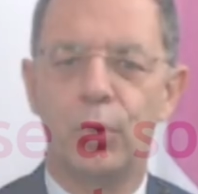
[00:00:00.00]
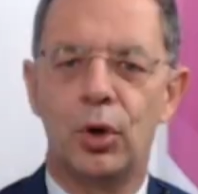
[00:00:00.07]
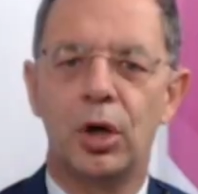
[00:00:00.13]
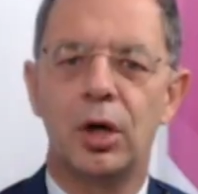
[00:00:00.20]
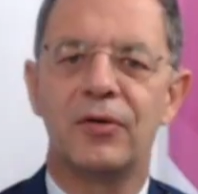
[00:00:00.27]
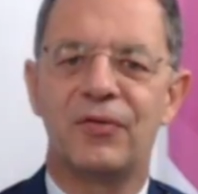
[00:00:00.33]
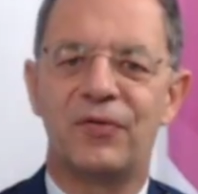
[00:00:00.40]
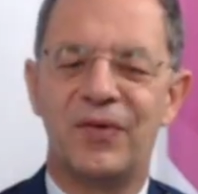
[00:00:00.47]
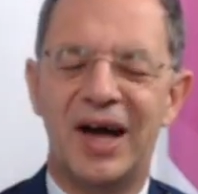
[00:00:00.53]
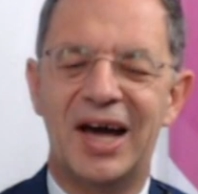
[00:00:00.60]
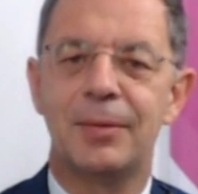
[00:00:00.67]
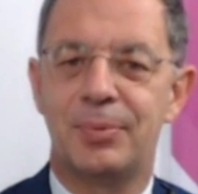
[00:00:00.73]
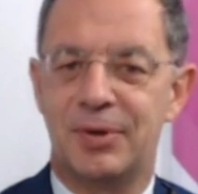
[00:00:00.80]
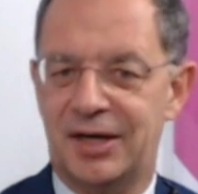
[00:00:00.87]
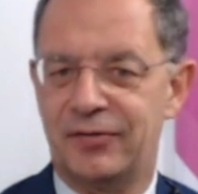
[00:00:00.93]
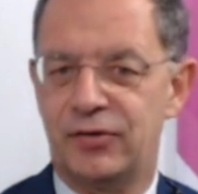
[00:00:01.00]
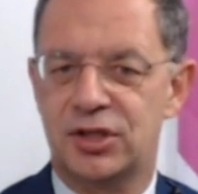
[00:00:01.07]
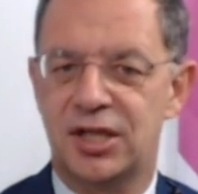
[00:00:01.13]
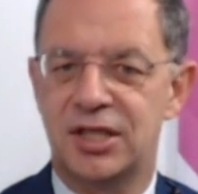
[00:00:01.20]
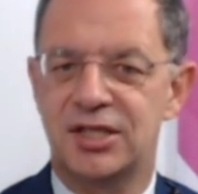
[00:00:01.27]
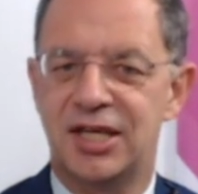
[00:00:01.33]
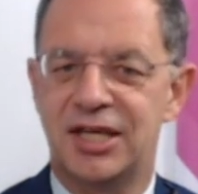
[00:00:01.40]
about the product, but
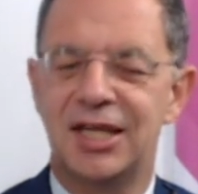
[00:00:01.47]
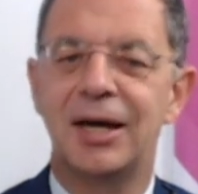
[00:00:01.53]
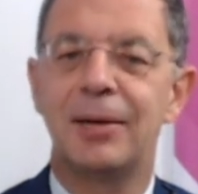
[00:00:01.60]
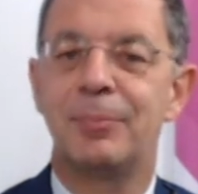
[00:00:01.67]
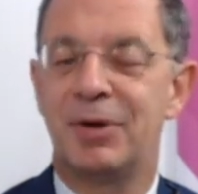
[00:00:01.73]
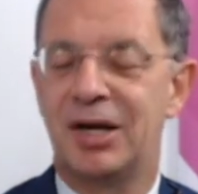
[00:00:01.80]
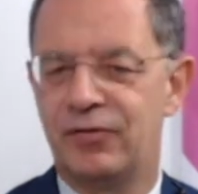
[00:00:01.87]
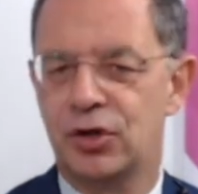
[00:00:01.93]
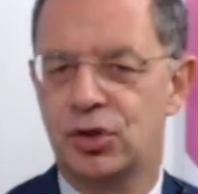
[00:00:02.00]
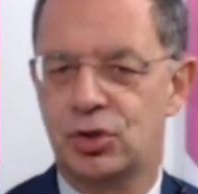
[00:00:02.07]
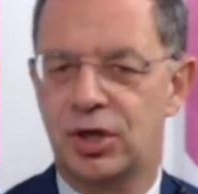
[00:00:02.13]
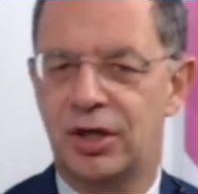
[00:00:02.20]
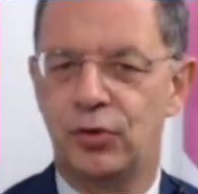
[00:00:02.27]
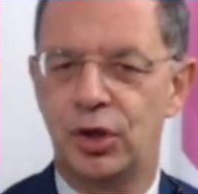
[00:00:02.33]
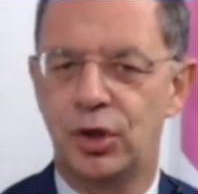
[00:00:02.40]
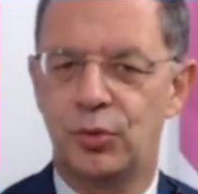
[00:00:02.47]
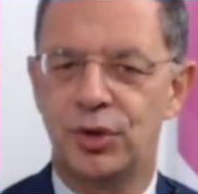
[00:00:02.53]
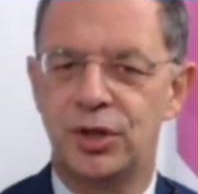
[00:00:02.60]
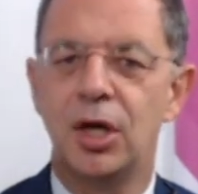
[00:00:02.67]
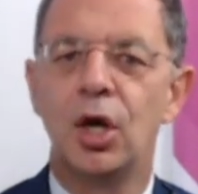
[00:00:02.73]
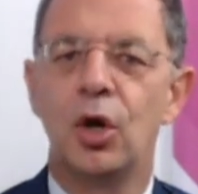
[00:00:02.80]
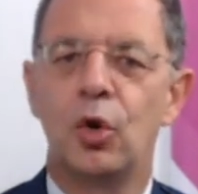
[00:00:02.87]
think about what the product can do
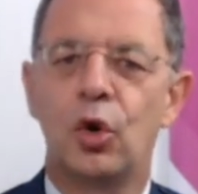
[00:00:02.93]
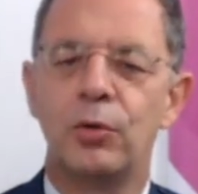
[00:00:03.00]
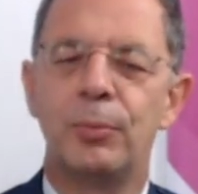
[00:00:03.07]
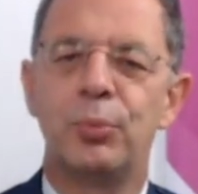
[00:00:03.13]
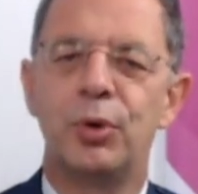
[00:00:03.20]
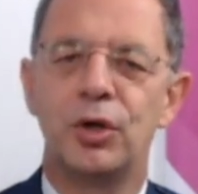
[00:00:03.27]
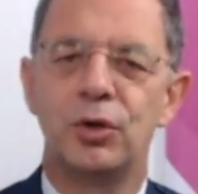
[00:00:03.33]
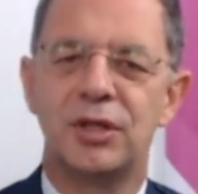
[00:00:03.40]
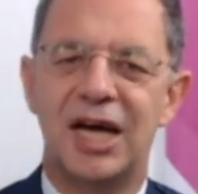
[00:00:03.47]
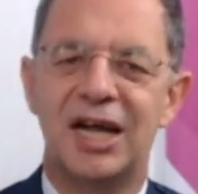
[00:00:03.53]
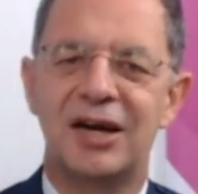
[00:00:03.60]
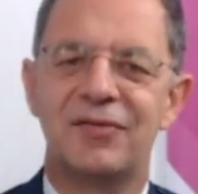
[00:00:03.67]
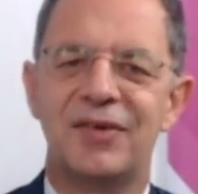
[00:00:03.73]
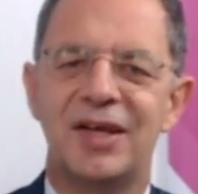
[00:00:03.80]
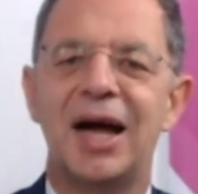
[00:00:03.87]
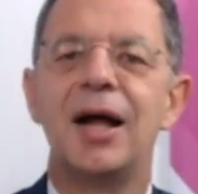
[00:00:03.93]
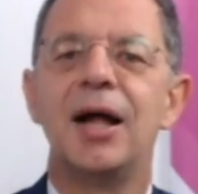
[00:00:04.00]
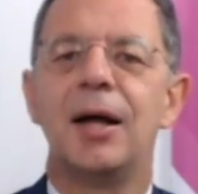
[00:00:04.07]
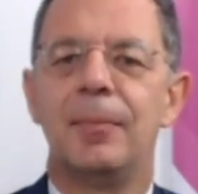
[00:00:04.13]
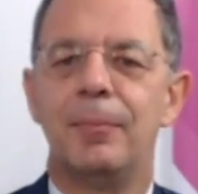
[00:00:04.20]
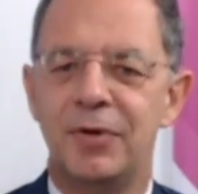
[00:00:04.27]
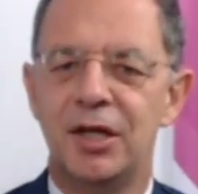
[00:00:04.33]
for your company and
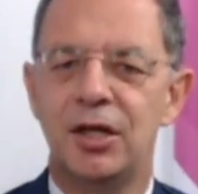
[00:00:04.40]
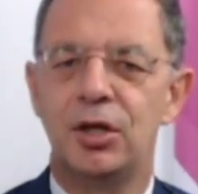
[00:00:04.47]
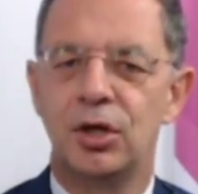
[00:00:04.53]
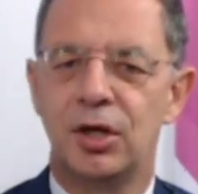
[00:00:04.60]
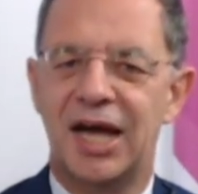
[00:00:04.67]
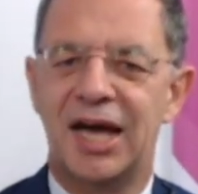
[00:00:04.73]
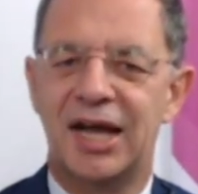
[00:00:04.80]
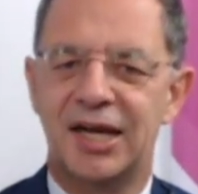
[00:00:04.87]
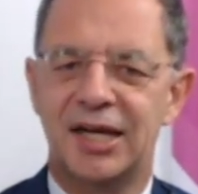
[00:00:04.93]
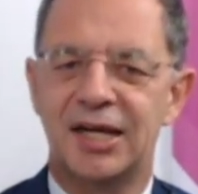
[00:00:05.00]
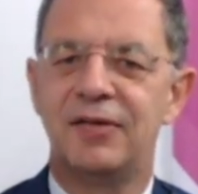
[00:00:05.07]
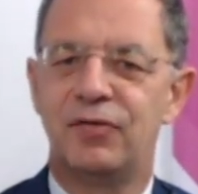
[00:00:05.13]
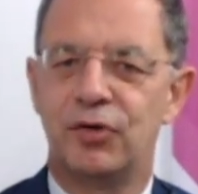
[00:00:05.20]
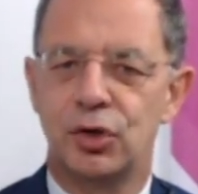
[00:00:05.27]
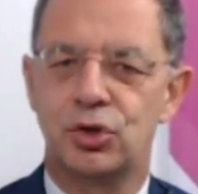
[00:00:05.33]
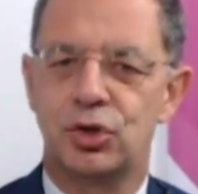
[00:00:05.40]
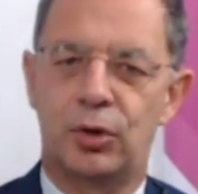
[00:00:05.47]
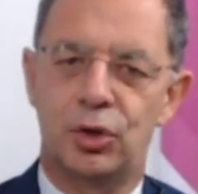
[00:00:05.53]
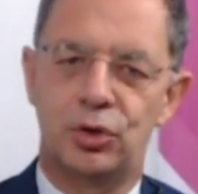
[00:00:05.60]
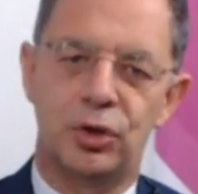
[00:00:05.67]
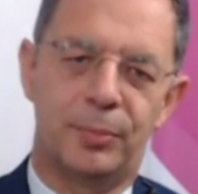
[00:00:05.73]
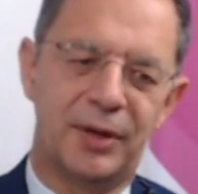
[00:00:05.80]
how the product can improve
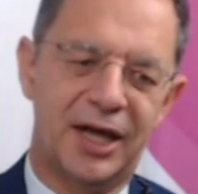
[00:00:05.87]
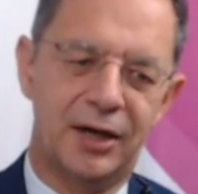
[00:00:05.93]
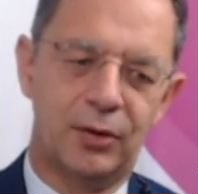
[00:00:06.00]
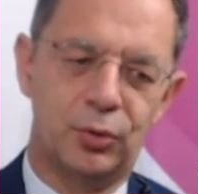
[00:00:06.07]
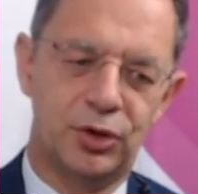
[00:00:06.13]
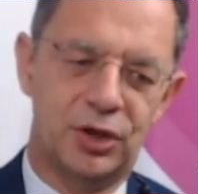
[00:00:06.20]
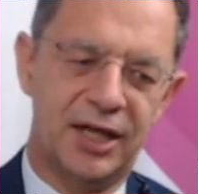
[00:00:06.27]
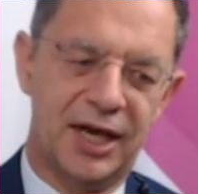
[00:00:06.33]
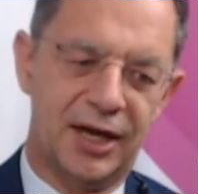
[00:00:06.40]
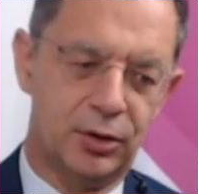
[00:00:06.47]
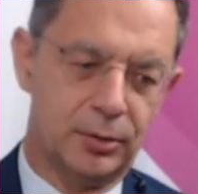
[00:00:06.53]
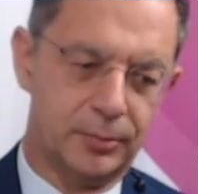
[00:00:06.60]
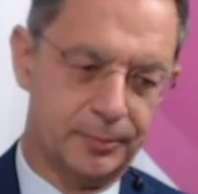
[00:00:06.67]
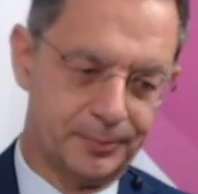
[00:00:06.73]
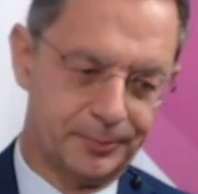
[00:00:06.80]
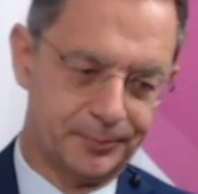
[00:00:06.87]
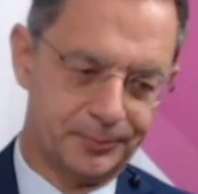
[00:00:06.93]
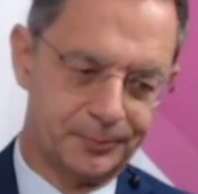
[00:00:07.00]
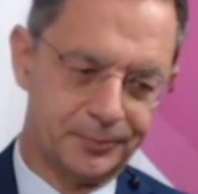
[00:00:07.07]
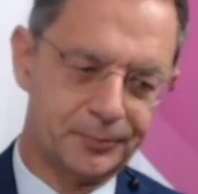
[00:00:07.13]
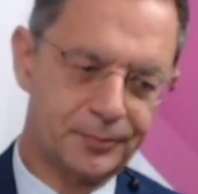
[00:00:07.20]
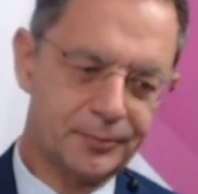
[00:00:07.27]
your
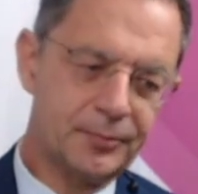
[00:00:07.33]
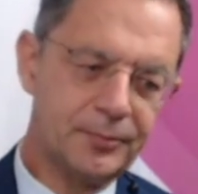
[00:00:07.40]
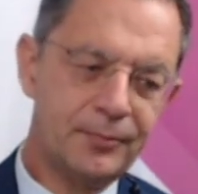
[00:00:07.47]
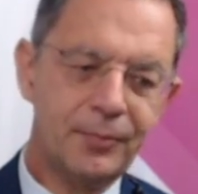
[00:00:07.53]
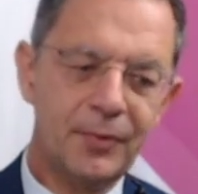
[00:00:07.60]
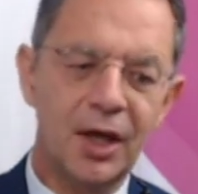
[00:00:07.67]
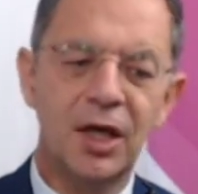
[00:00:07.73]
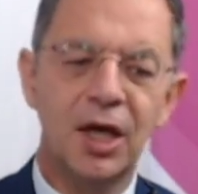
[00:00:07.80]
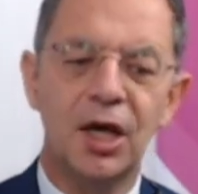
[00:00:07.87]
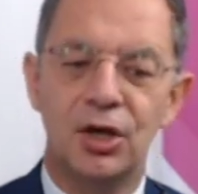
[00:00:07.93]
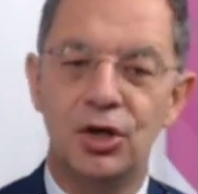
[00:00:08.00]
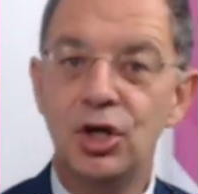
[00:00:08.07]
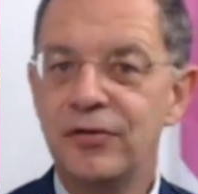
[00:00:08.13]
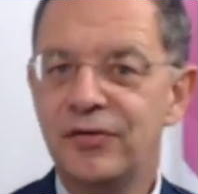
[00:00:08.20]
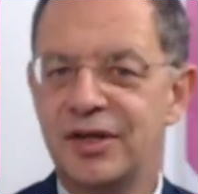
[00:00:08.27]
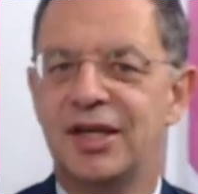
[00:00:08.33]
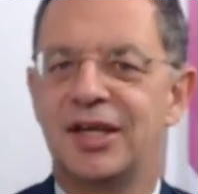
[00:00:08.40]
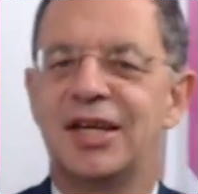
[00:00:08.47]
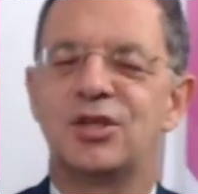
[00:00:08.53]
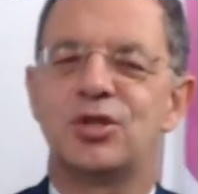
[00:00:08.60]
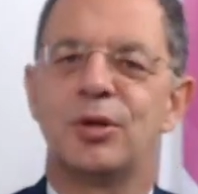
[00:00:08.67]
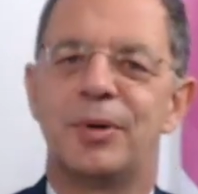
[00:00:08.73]
daily
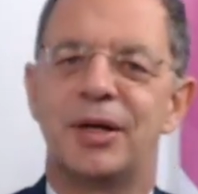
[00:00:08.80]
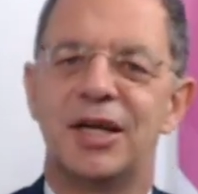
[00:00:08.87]
activities.